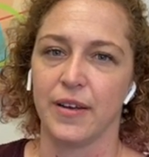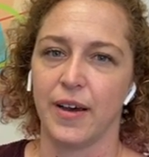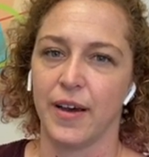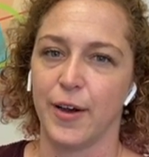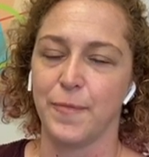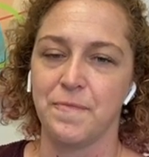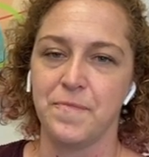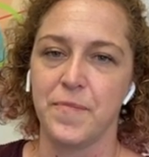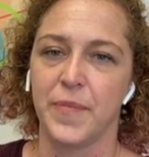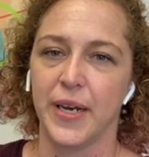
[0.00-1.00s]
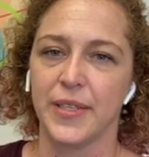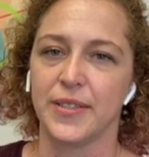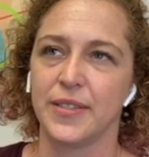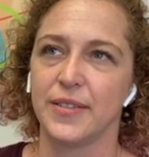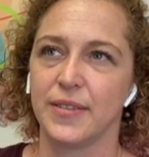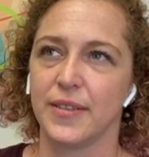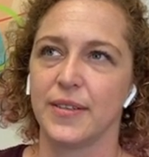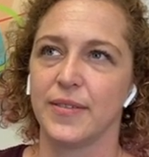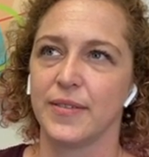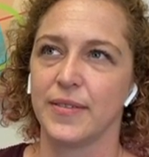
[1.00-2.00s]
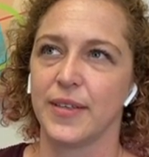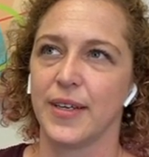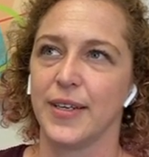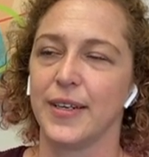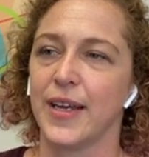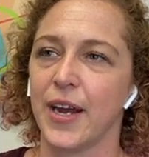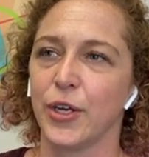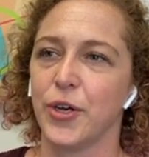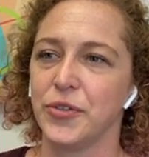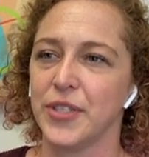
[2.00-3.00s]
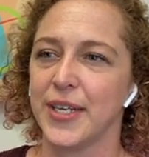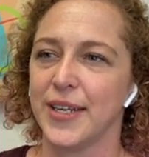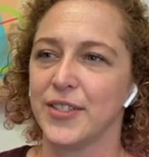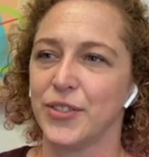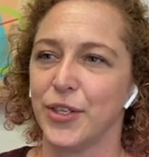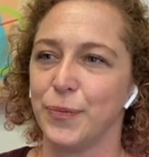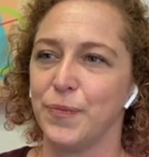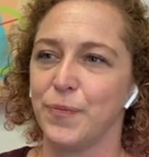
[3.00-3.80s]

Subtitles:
But it kind of goes against the